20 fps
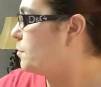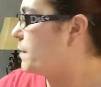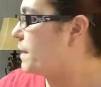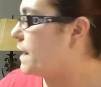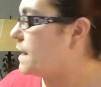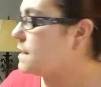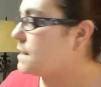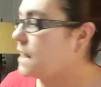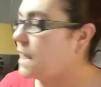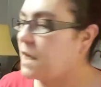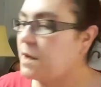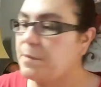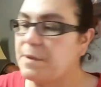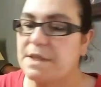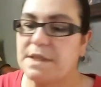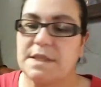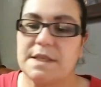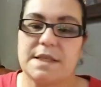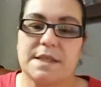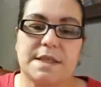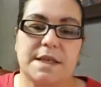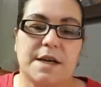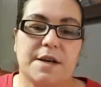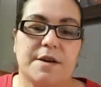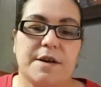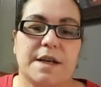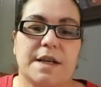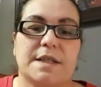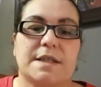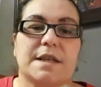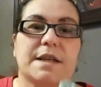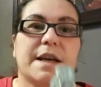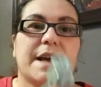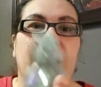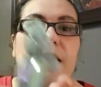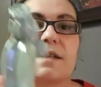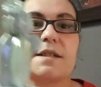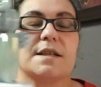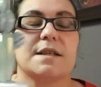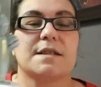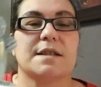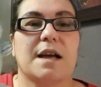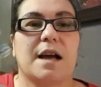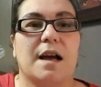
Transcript: My next item is this here. It's a cactus.